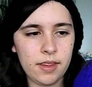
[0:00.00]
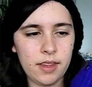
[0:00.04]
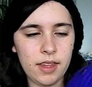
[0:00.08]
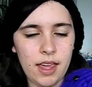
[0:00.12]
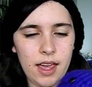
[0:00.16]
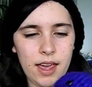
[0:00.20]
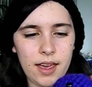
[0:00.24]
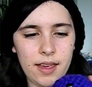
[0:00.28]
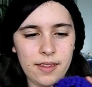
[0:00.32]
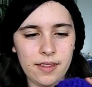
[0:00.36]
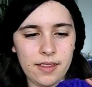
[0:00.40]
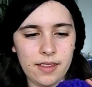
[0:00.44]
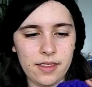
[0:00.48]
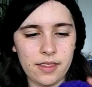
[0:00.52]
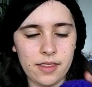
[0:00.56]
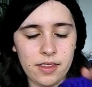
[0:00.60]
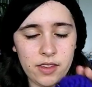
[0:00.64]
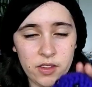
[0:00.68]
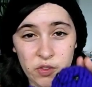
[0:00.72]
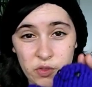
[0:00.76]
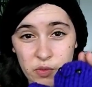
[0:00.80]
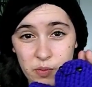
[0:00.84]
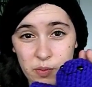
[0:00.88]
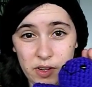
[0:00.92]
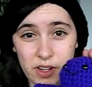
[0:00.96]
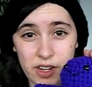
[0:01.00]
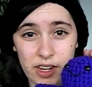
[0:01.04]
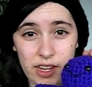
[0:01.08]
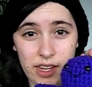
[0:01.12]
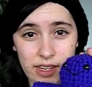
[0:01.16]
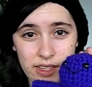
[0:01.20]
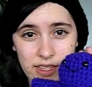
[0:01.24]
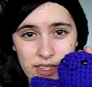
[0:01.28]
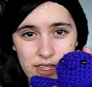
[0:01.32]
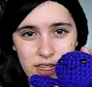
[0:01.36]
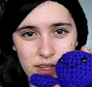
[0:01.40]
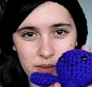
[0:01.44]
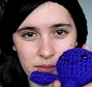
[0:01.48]
Yeah, this was pretty
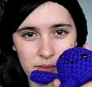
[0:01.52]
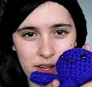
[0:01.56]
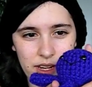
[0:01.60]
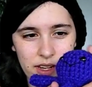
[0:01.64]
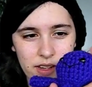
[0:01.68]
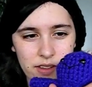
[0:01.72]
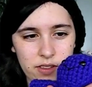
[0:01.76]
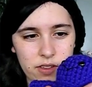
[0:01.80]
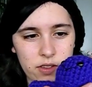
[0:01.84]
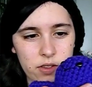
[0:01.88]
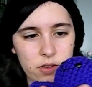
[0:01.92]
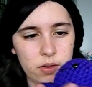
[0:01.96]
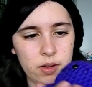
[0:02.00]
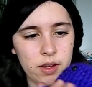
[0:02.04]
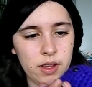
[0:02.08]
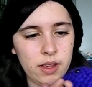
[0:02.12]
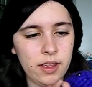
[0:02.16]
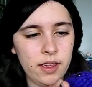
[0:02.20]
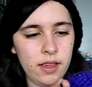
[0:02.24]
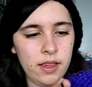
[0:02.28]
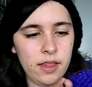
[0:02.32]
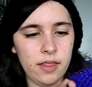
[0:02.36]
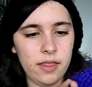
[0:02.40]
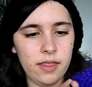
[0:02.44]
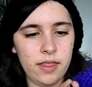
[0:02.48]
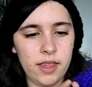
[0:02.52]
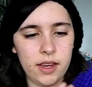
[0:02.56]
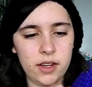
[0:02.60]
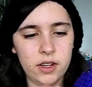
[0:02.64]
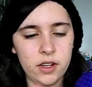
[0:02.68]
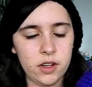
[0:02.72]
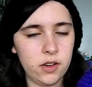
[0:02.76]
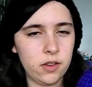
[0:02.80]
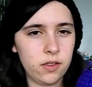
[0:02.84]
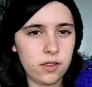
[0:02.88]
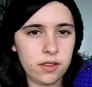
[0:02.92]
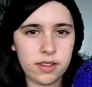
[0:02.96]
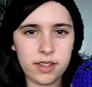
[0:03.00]
easy to make too. They
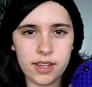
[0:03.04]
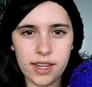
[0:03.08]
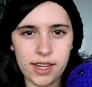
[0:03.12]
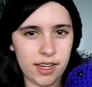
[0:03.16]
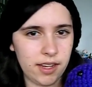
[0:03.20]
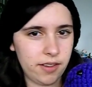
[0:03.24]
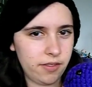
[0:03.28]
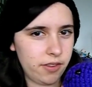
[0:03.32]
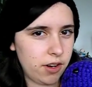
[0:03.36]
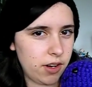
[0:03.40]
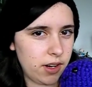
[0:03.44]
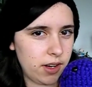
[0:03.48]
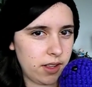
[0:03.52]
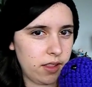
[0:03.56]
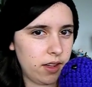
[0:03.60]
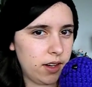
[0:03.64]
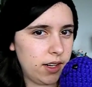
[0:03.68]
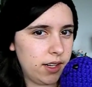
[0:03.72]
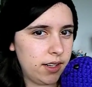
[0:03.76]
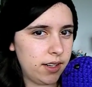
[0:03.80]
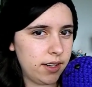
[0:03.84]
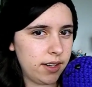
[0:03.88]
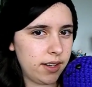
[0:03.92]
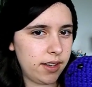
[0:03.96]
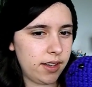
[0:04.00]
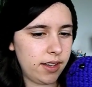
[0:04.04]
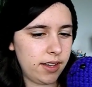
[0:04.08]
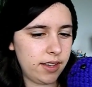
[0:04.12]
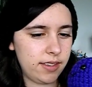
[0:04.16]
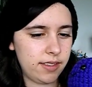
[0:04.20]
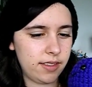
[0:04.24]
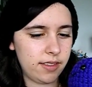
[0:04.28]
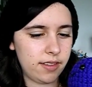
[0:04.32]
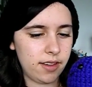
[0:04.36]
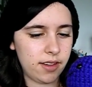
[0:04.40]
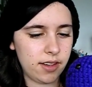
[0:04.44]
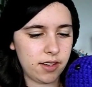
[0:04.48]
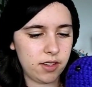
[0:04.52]
don't take very long
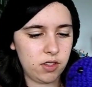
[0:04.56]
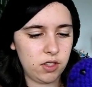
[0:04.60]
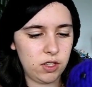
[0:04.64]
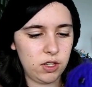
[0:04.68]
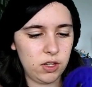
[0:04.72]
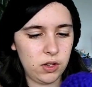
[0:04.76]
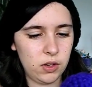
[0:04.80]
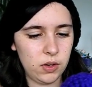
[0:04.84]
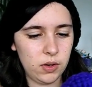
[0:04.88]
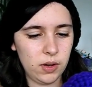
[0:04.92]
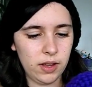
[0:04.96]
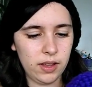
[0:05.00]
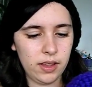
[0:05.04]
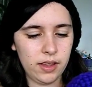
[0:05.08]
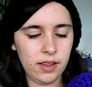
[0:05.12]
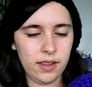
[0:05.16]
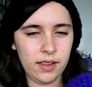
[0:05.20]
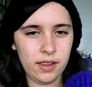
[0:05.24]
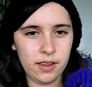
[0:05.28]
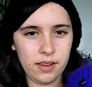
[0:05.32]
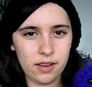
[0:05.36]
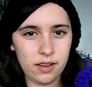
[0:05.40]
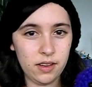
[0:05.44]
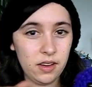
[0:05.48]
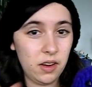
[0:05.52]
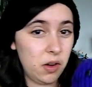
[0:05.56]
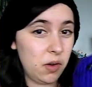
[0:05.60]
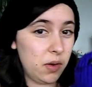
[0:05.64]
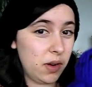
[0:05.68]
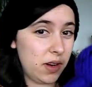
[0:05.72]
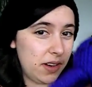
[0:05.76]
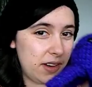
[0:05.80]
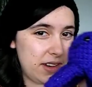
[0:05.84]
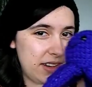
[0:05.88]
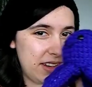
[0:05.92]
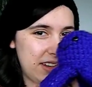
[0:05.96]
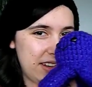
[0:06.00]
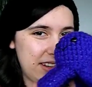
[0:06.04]
as you know
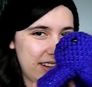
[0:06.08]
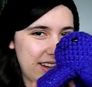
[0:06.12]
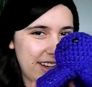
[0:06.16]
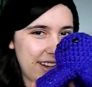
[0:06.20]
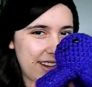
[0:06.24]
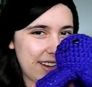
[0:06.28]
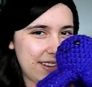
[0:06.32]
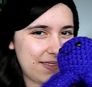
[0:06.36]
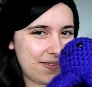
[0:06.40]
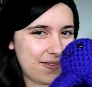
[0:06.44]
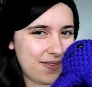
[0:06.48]
what you're doing.